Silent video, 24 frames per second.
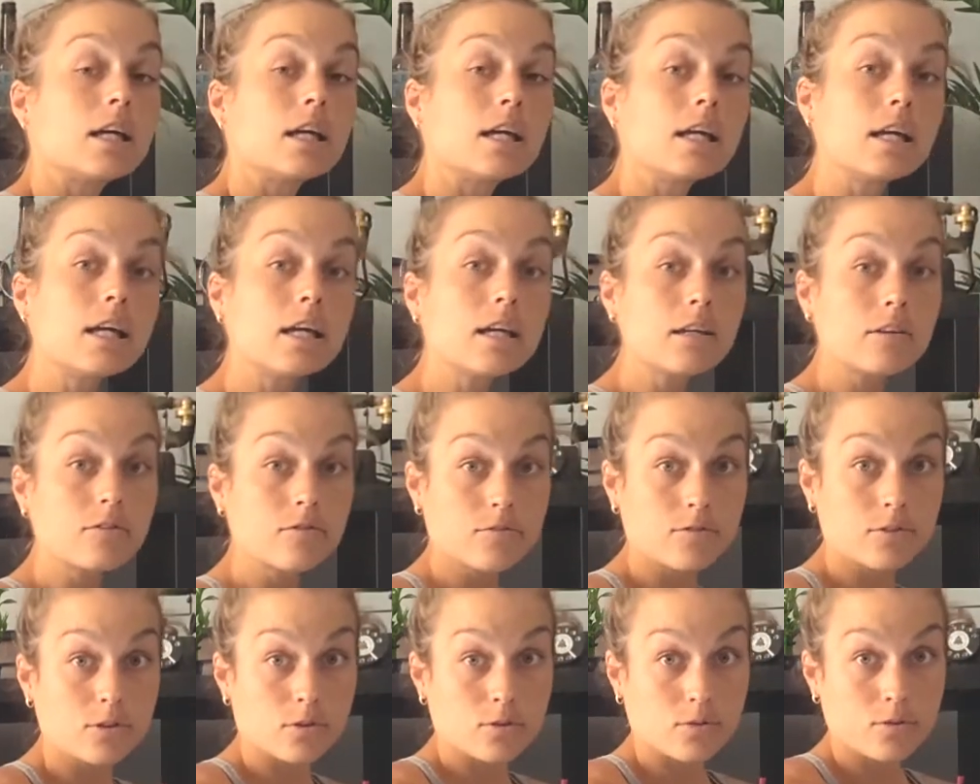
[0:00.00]

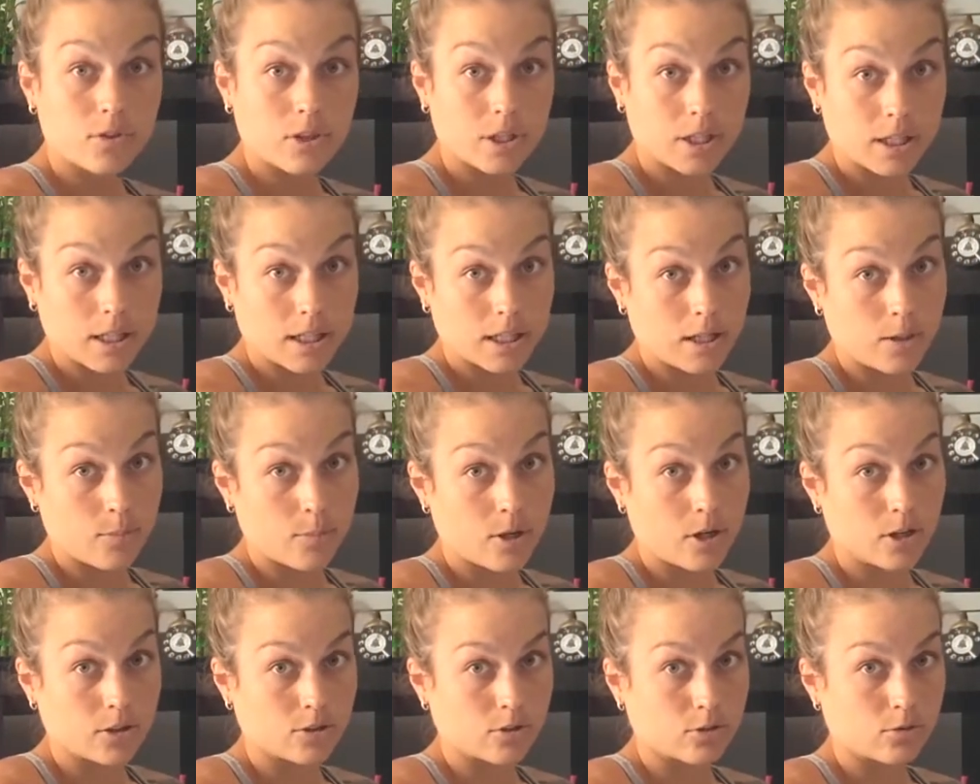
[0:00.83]
If you're thinking
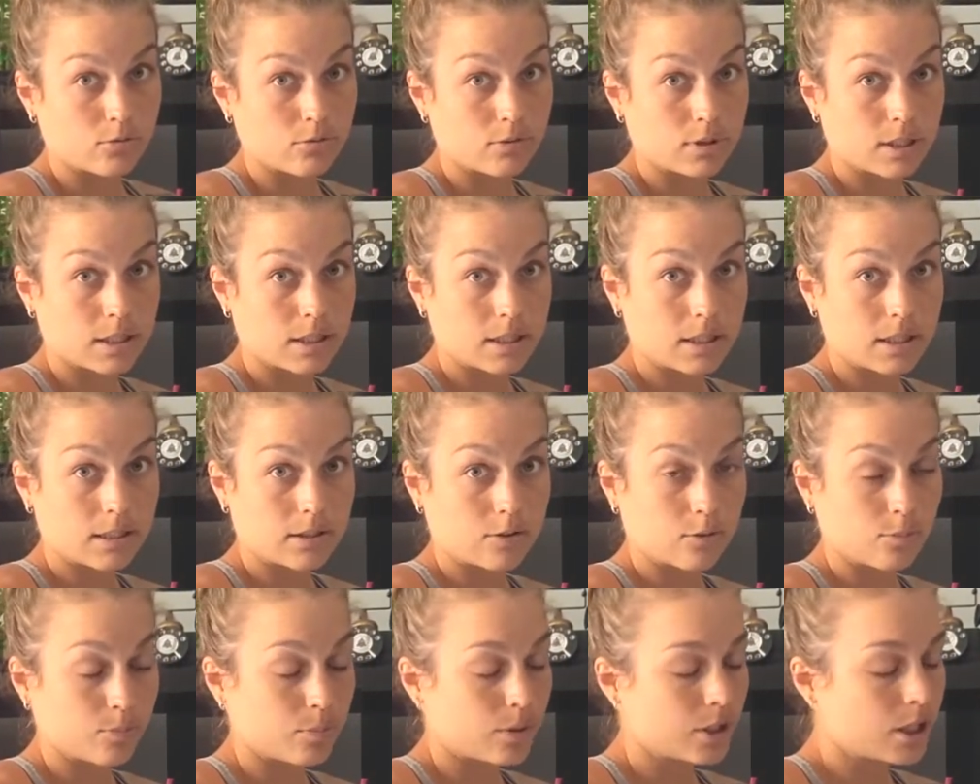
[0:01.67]
about you really need
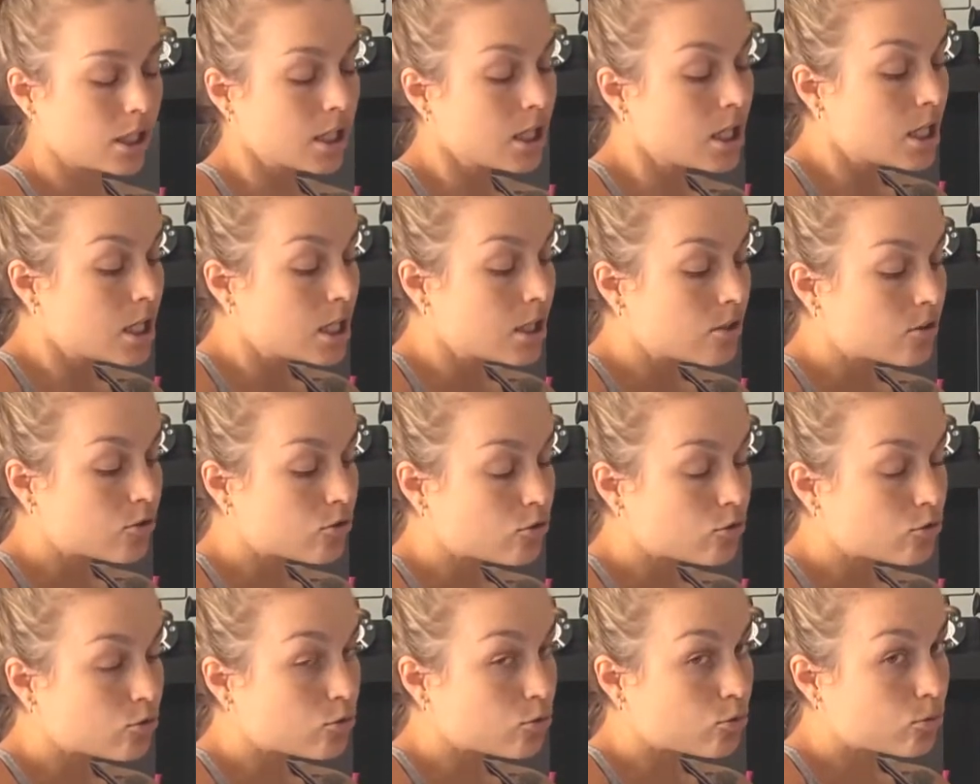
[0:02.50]
to pee,
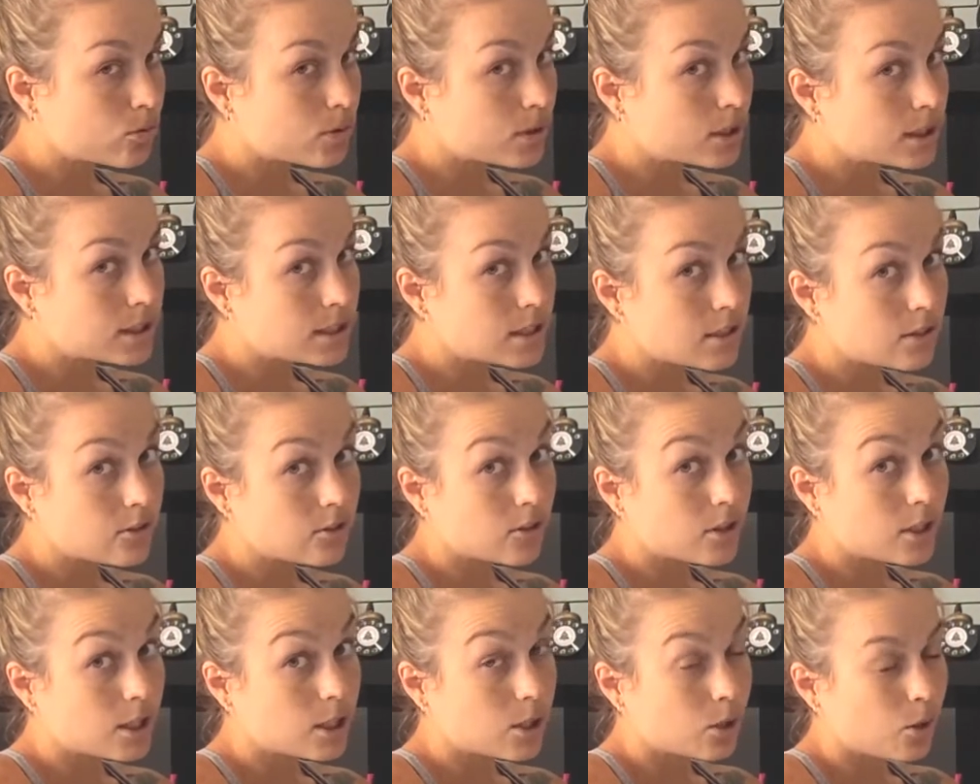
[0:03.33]
squeeze onto
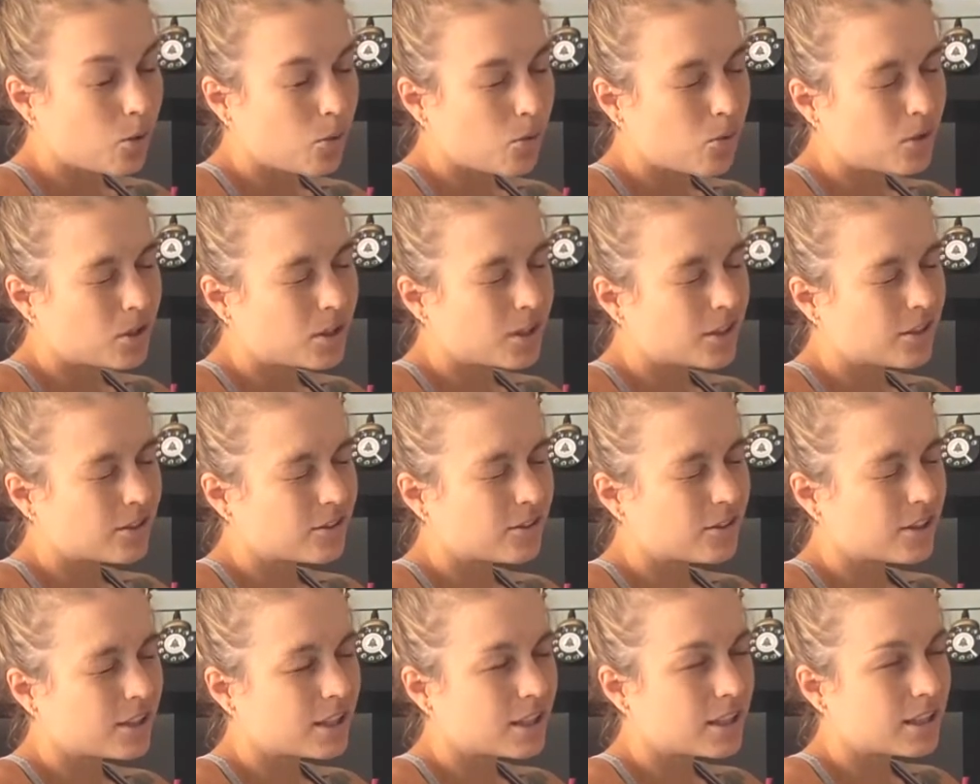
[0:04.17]
it, hold
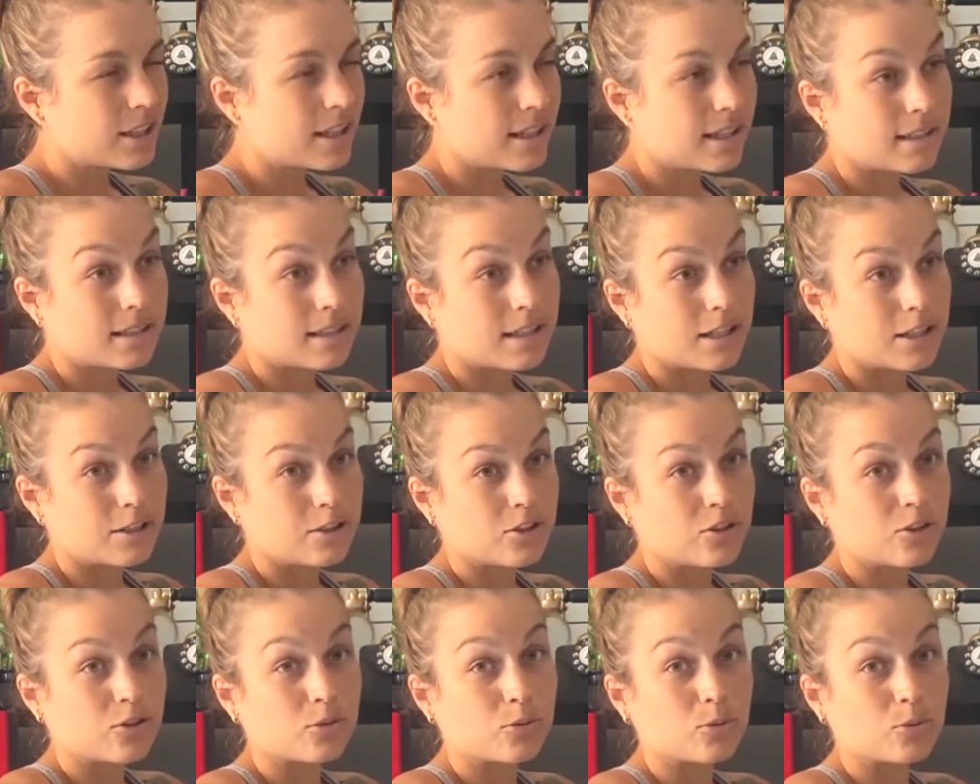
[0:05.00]
onto it, and then
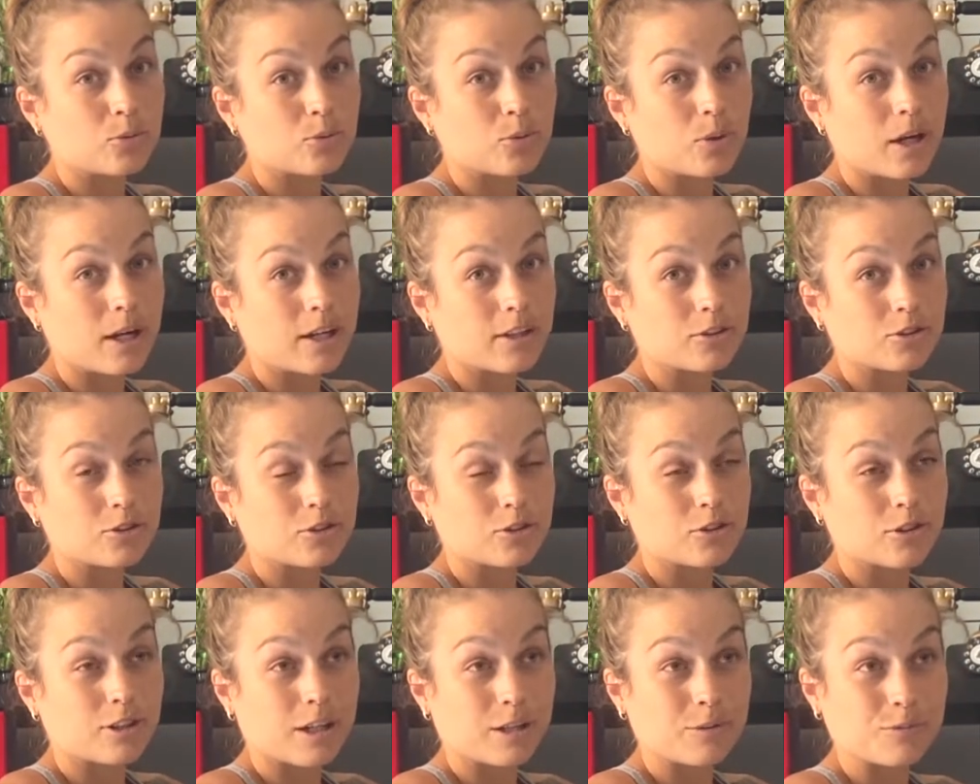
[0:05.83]
you
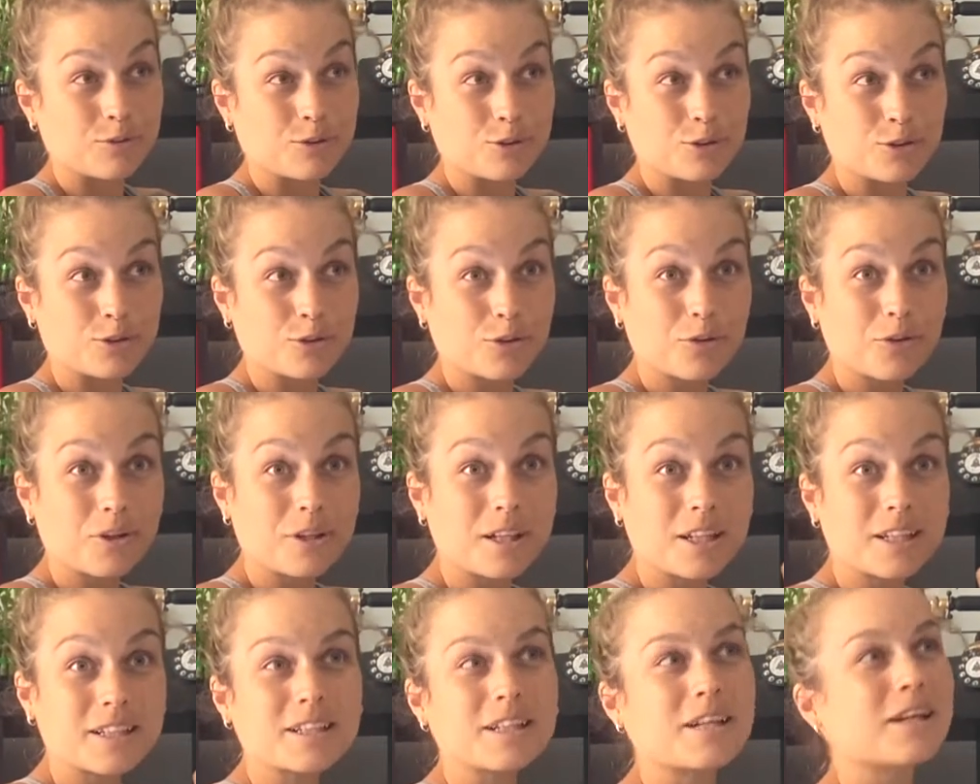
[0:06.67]
actually arrive to the
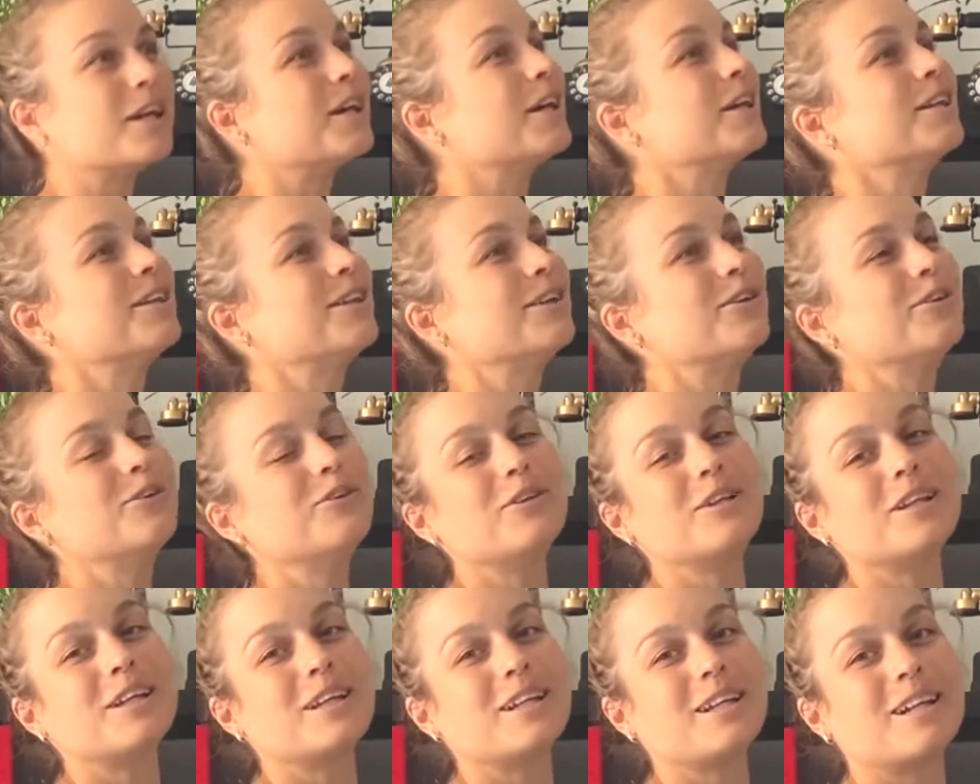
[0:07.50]
toilet and you
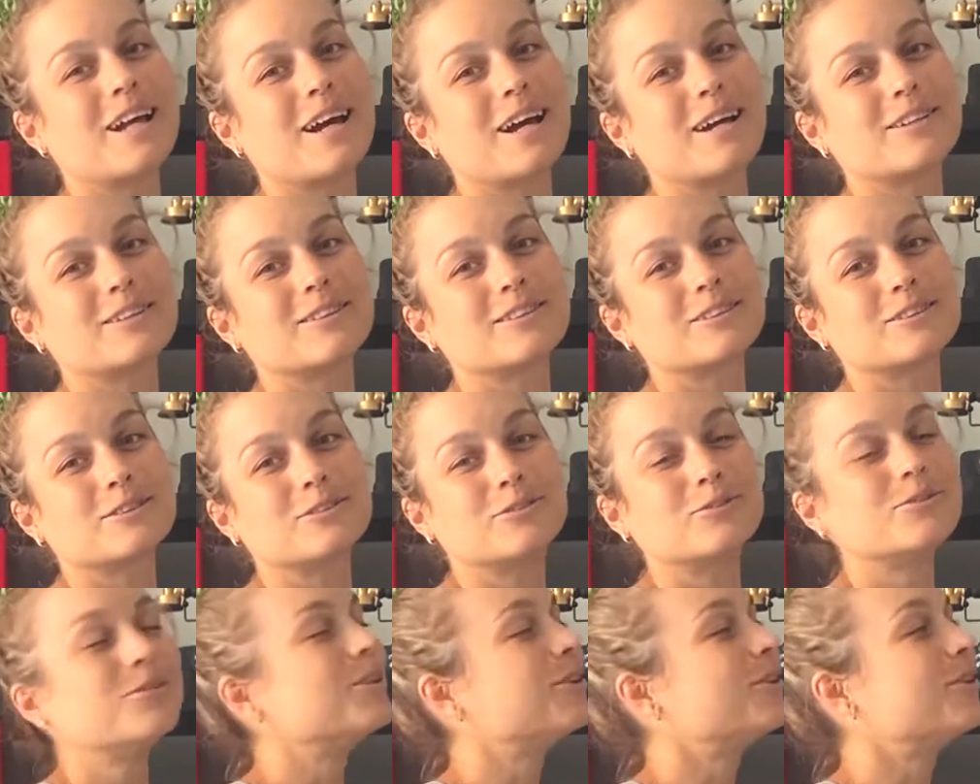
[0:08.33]
let it out.
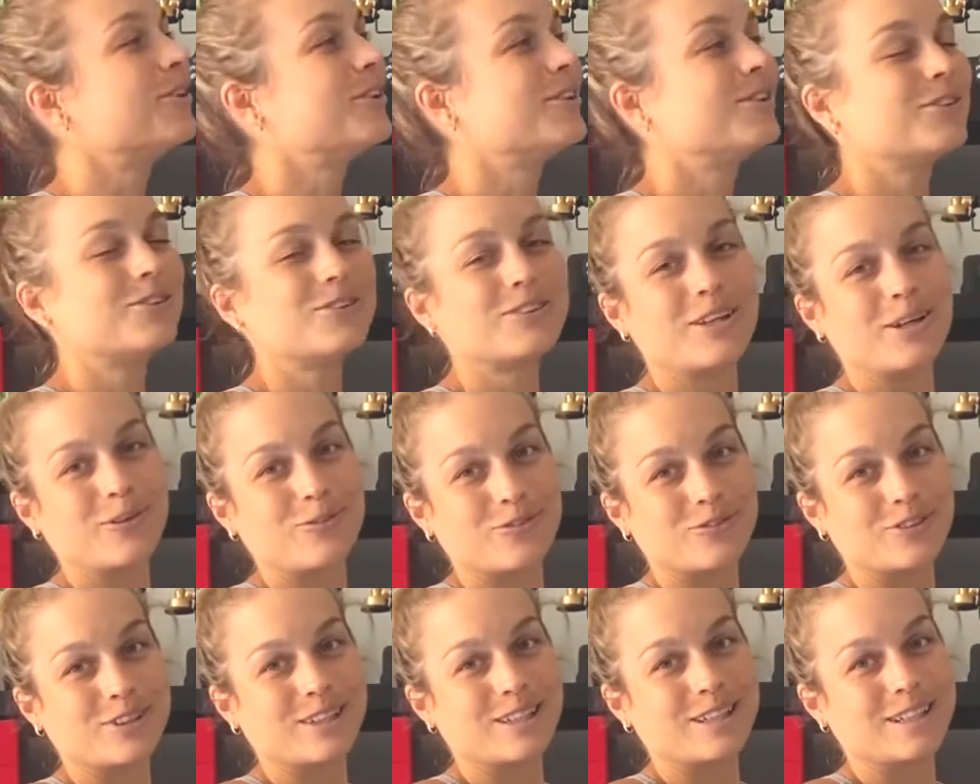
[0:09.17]
We all know
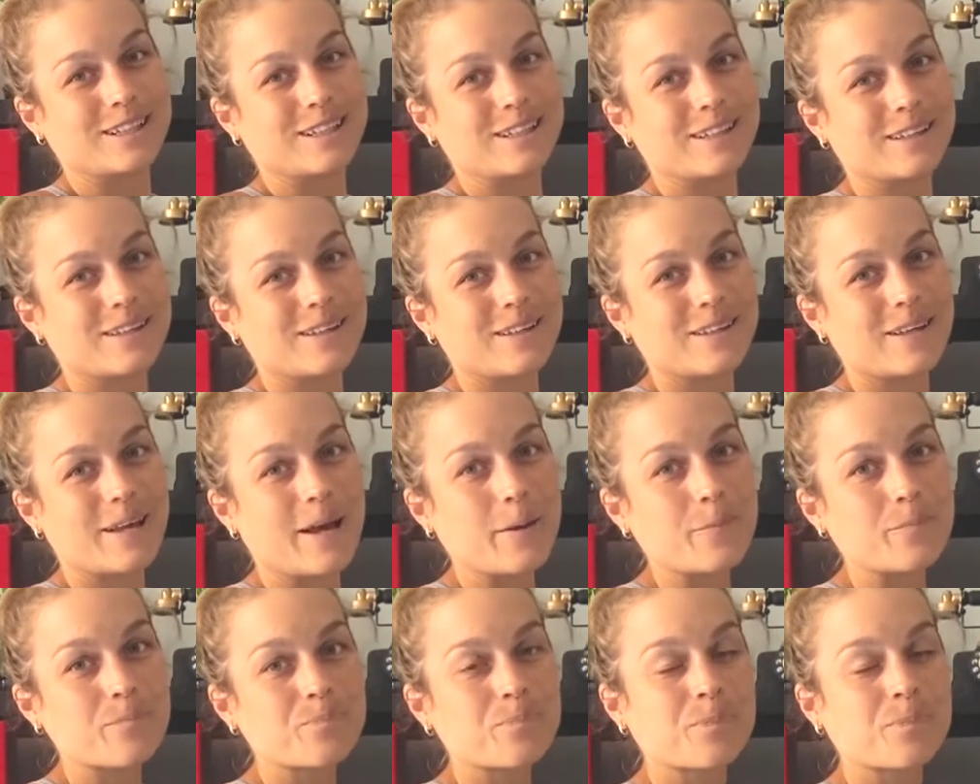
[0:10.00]
that feeling, yeah?